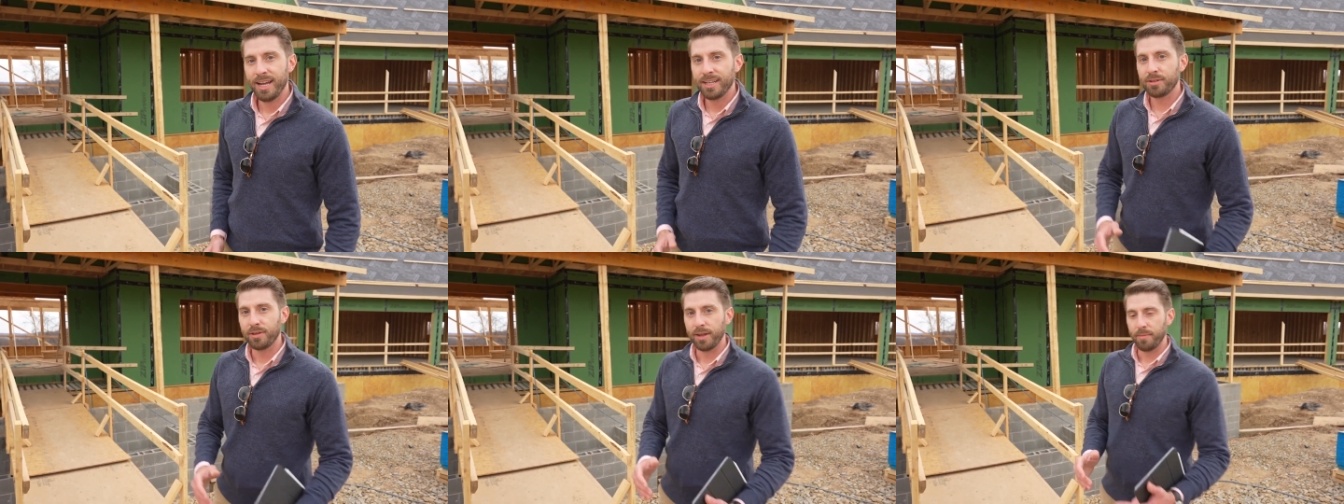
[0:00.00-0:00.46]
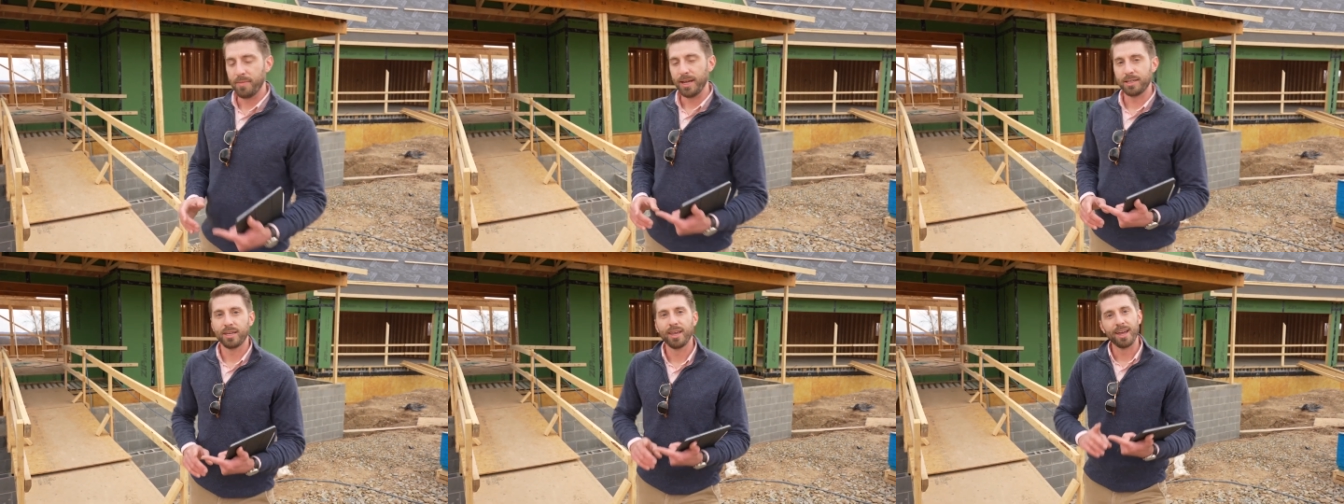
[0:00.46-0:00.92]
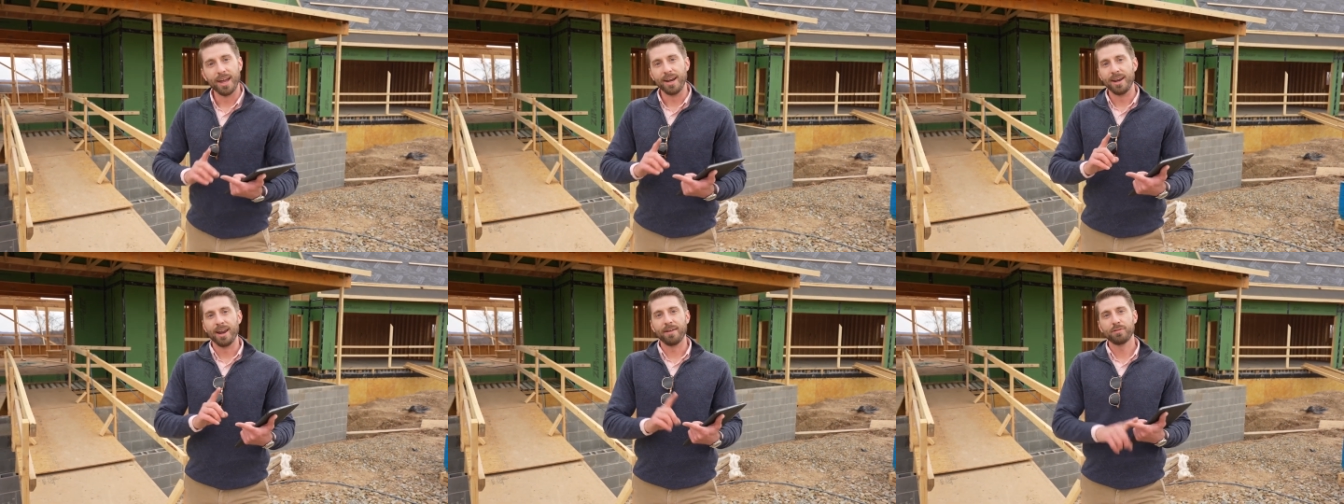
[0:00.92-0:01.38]
so that it makes
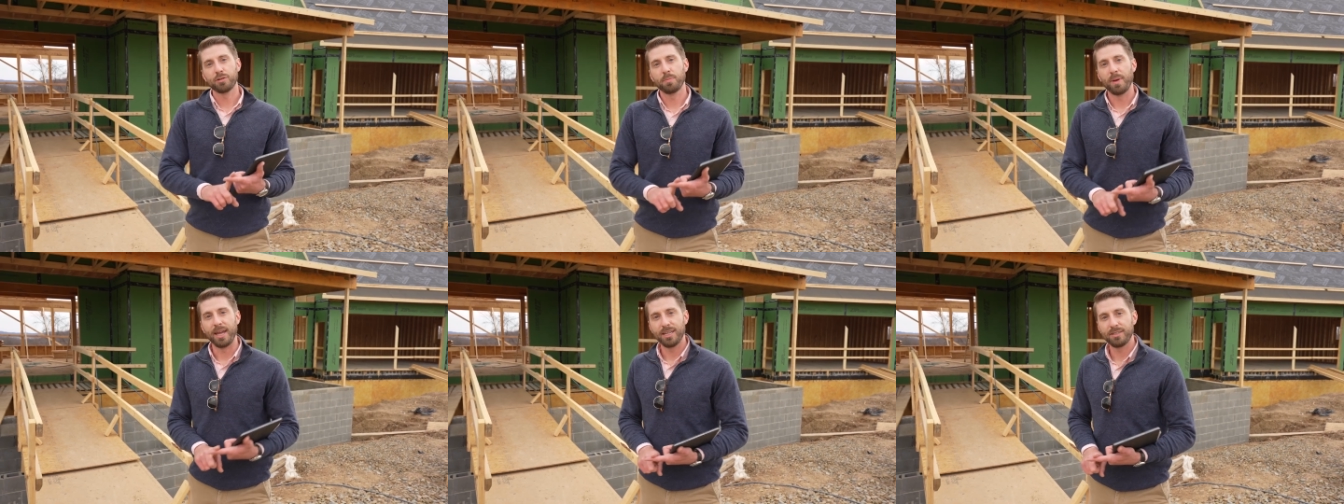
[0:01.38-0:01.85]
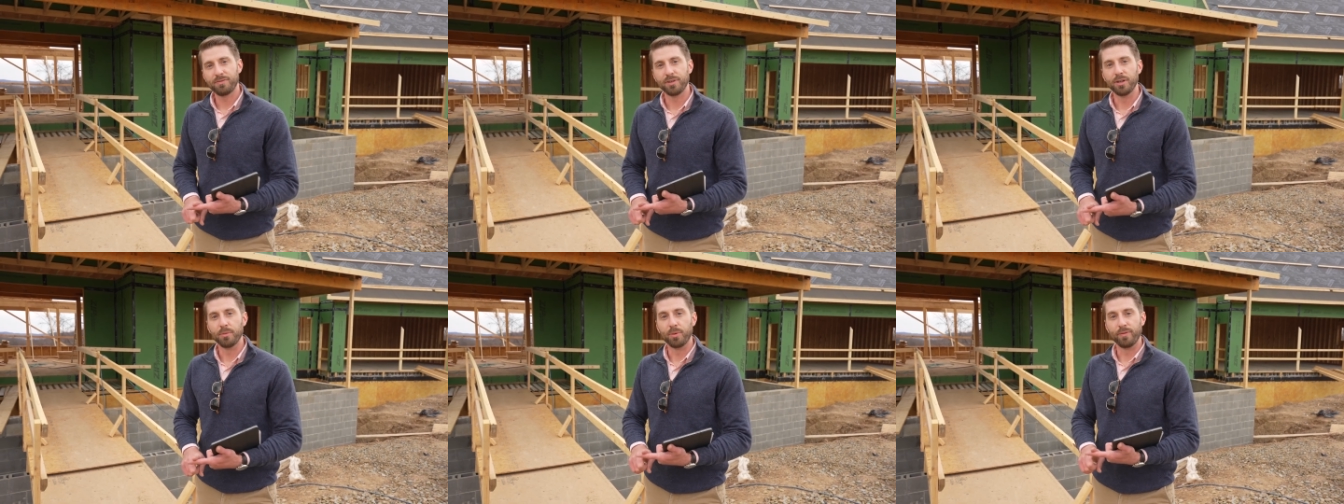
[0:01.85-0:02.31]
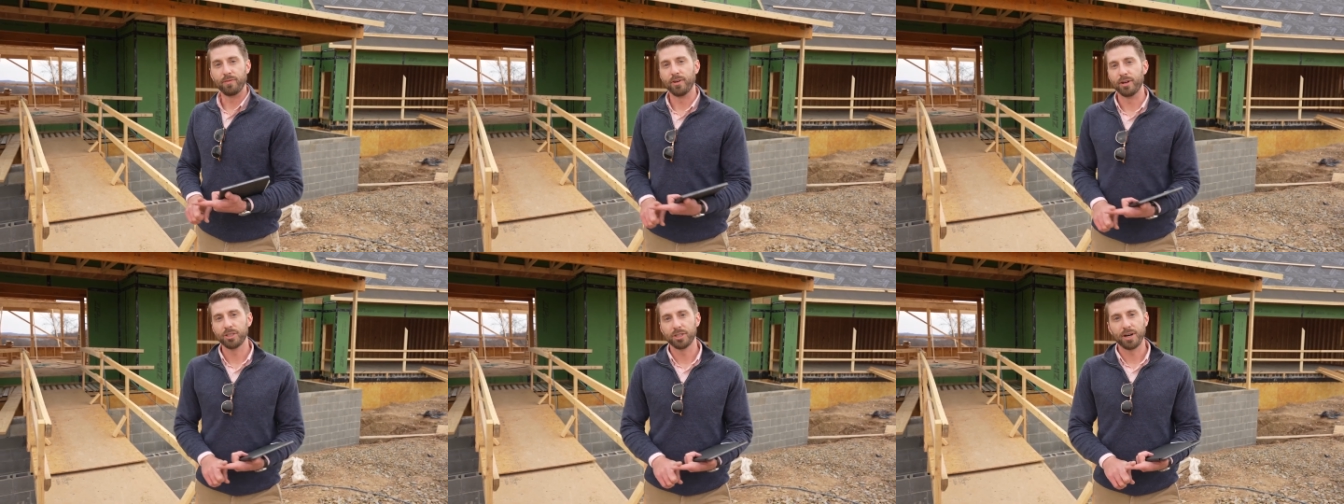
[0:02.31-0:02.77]
enough space for you to put
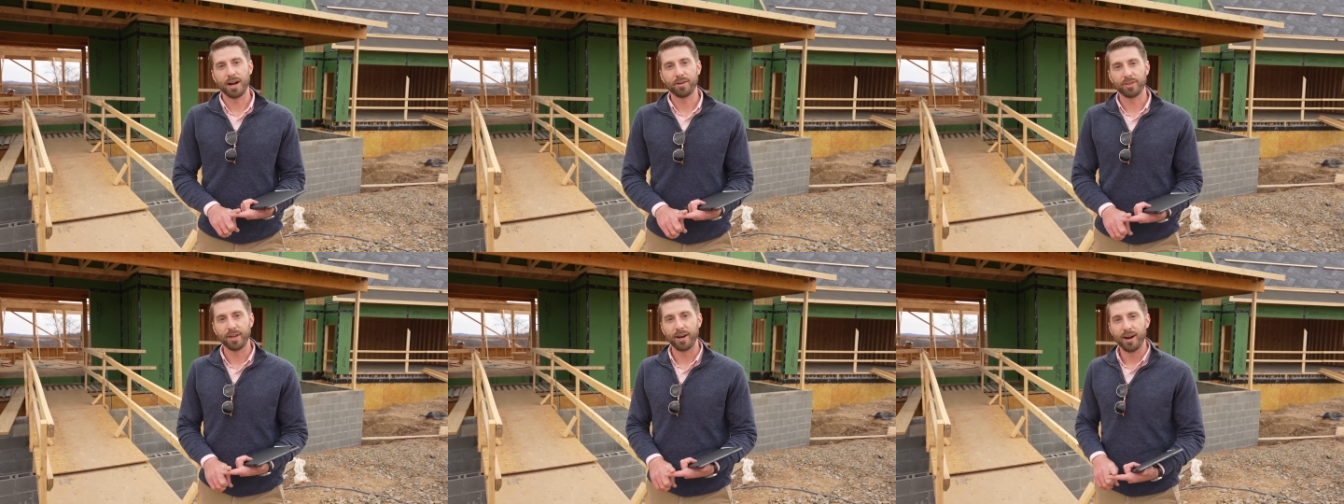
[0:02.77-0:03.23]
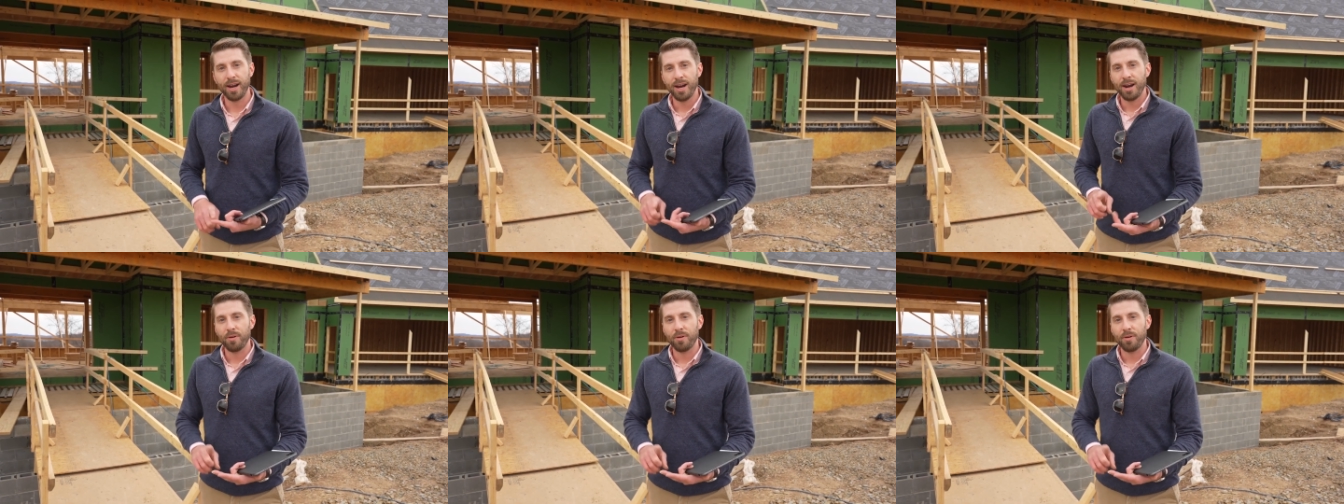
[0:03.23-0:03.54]
furniture out there,